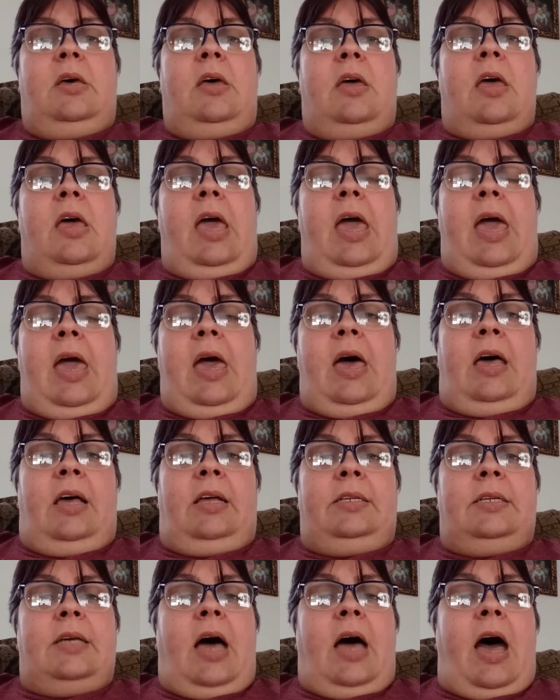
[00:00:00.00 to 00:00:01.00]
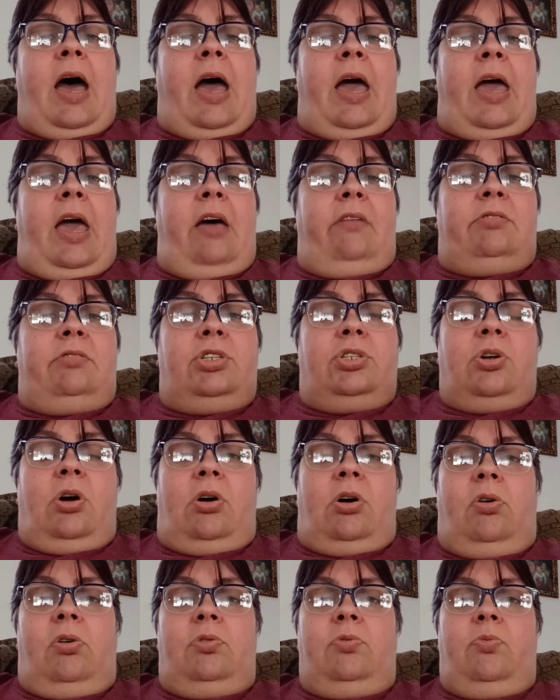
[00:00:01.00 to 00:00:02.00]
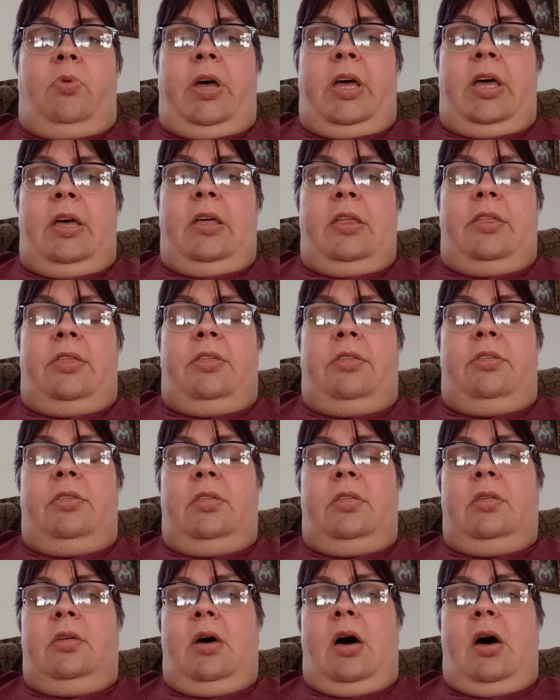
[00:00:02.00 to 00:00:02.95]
And I have struggled with